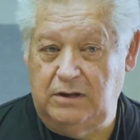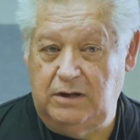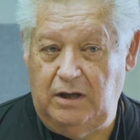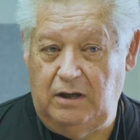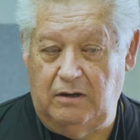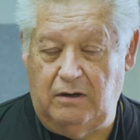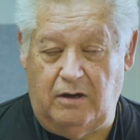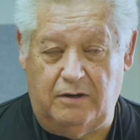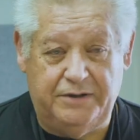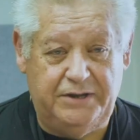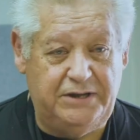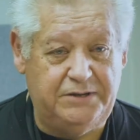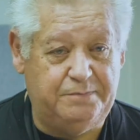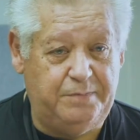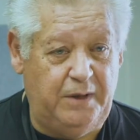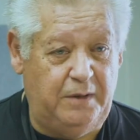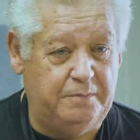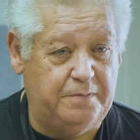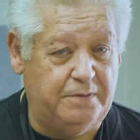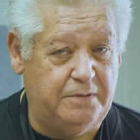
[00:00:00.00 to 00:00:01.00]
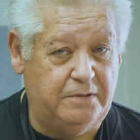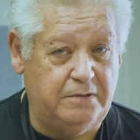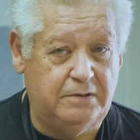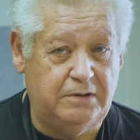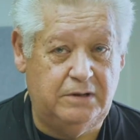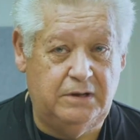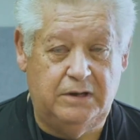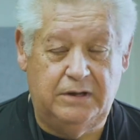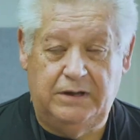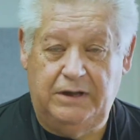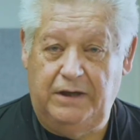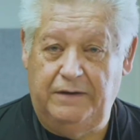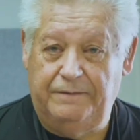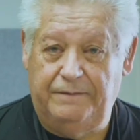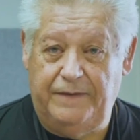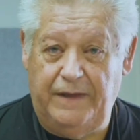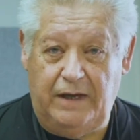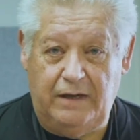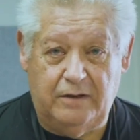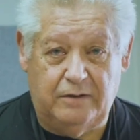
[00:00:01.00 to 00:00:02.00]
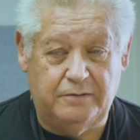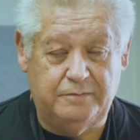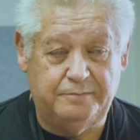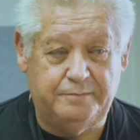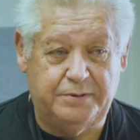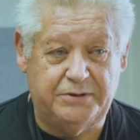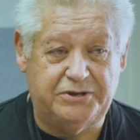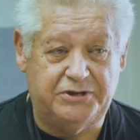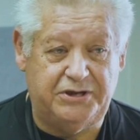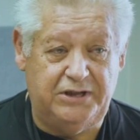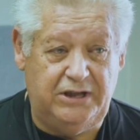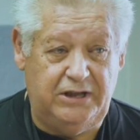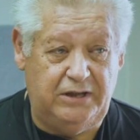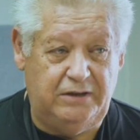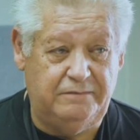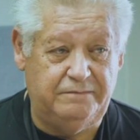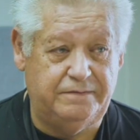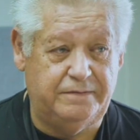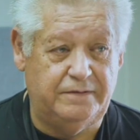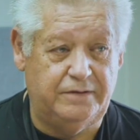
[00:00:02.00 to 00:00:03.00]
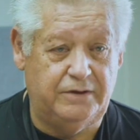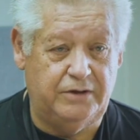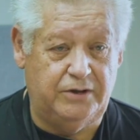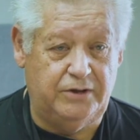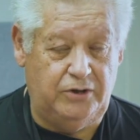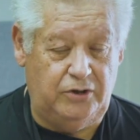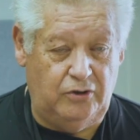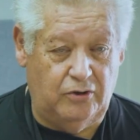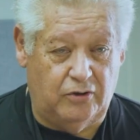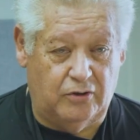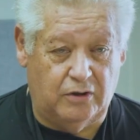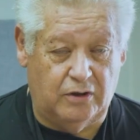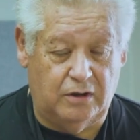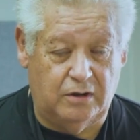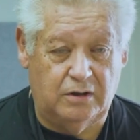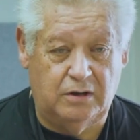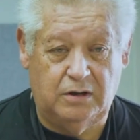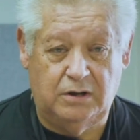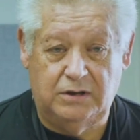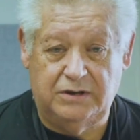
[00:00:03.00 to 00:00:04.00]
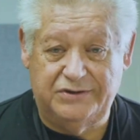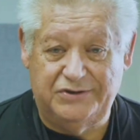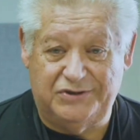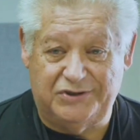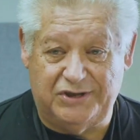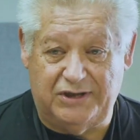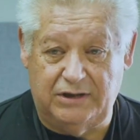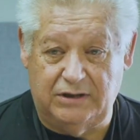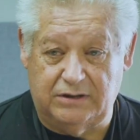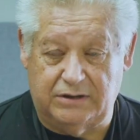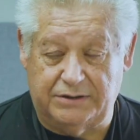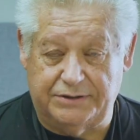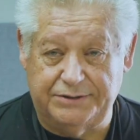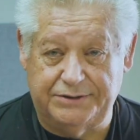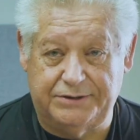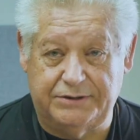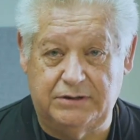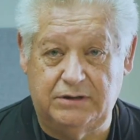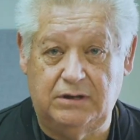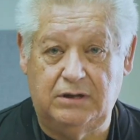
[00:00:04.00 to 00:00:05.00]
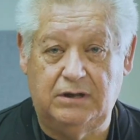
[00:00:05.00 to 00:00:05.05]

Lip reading: And all these people, if they don't perceive your skills,